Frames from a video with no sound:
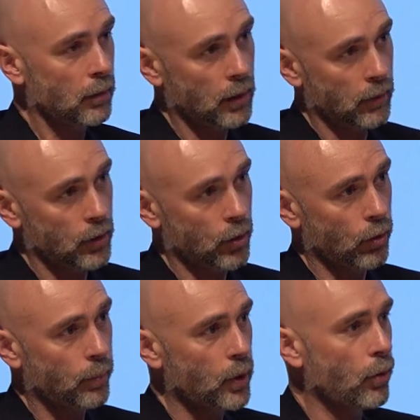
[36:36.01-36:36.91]

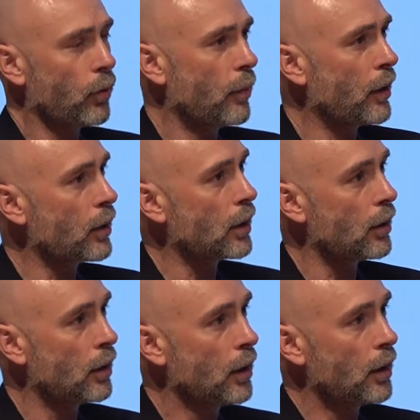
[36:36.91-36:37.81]
Europe and North
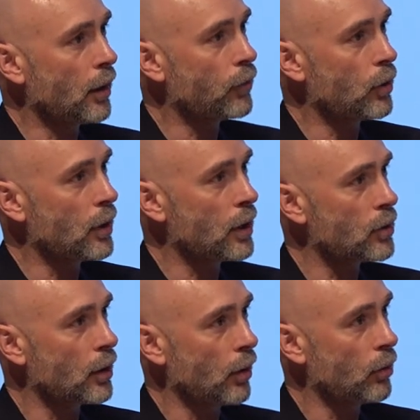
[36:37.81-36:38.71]
America a few years
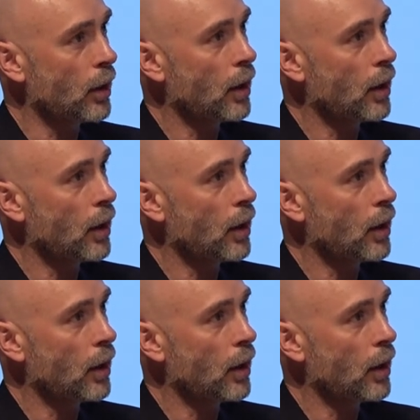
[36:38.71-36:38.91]
ago,